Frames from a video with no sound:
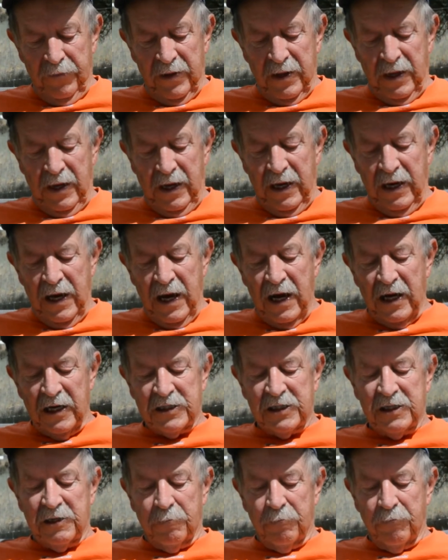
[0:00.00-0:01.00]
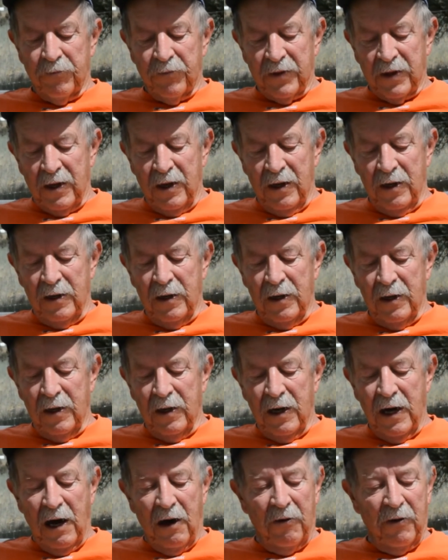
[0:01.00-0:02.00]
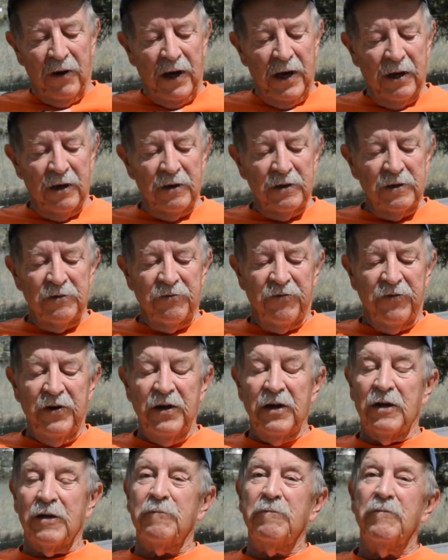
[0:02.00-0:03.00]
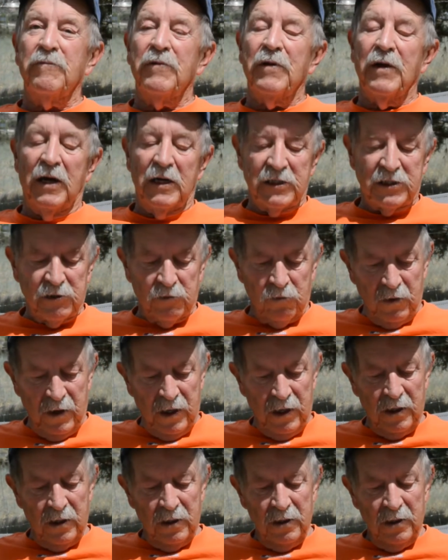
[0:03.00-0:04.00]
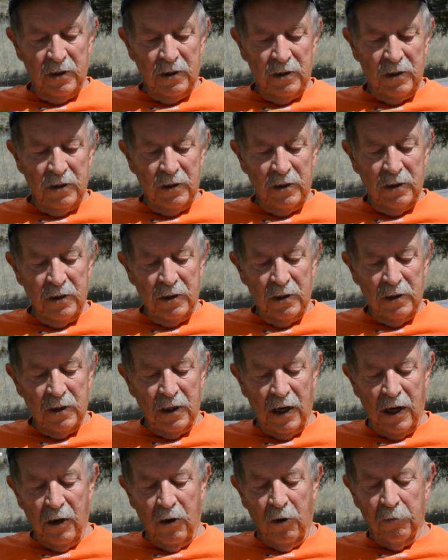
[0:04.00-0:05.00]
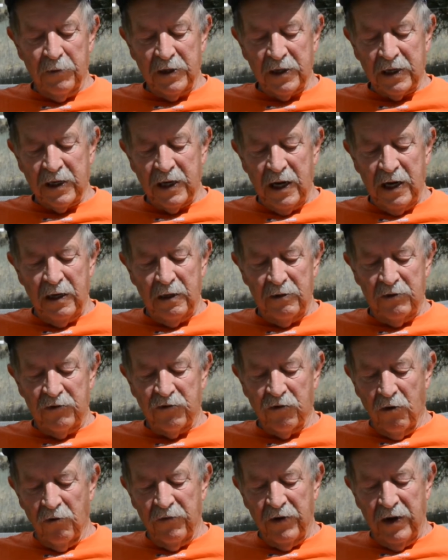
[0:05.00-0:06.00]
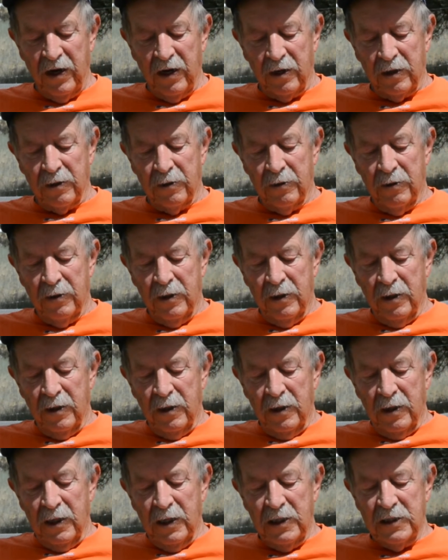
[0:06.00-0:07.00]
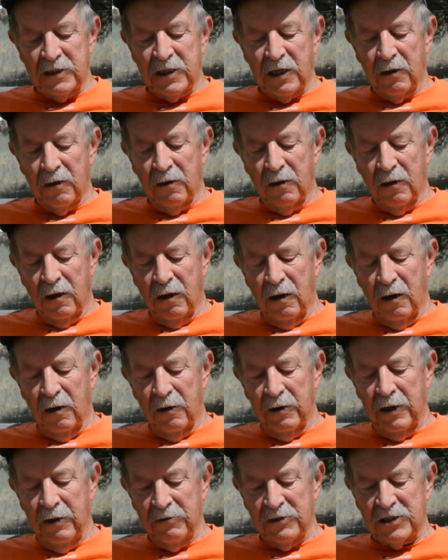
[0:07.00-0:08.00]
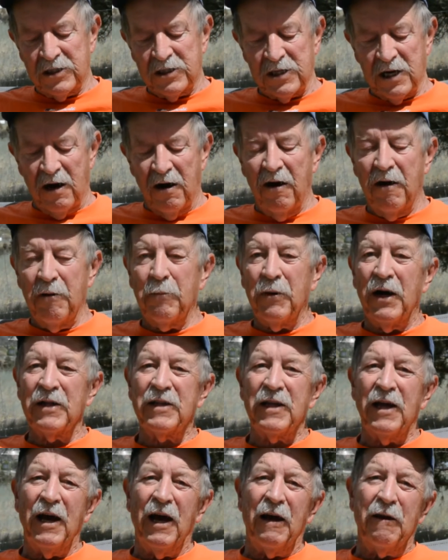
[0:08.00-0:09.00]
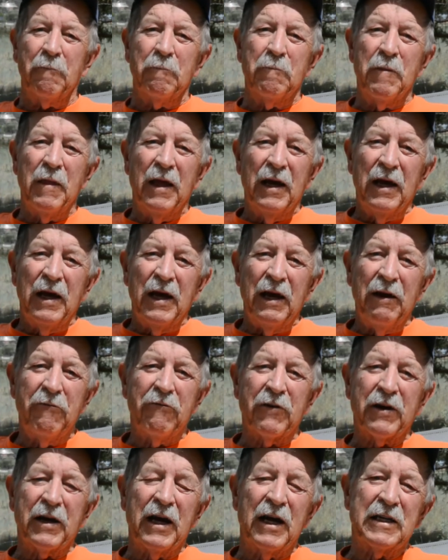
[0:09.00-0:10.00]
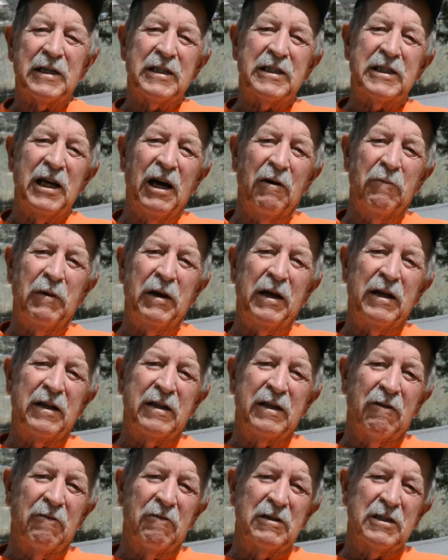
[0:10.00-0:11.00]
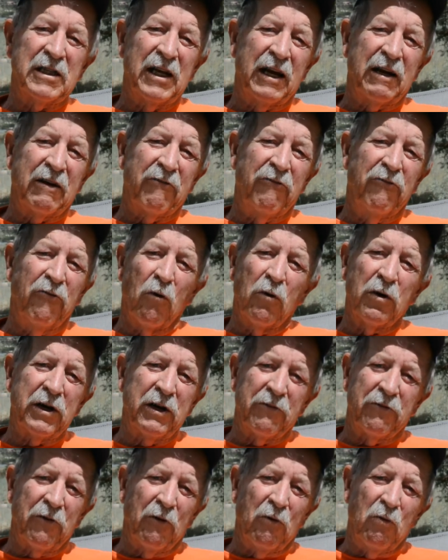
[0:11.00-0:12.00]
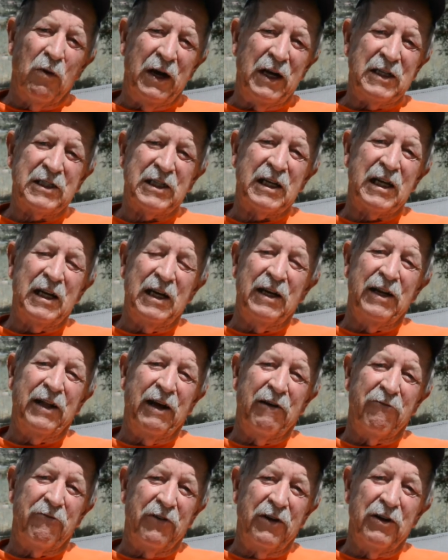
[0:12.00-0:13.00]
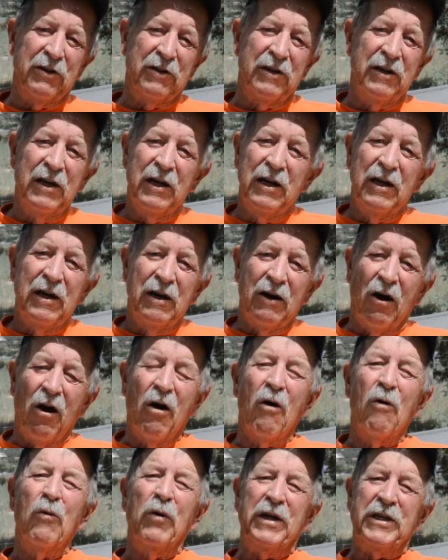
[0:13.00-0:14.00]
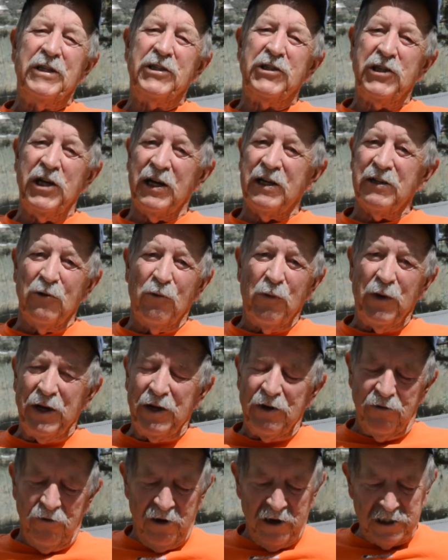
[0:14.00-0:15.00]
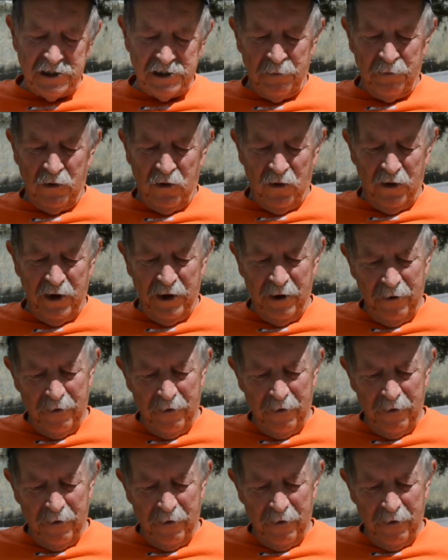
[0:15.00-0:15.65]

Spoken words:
He asked how I entered the field. I said, well, I opened the gate and drove in. He said, oh, he was sorry about that. He forgot to tell me that there was like 4 different ways to get into that field. Always check the wind direction, boy.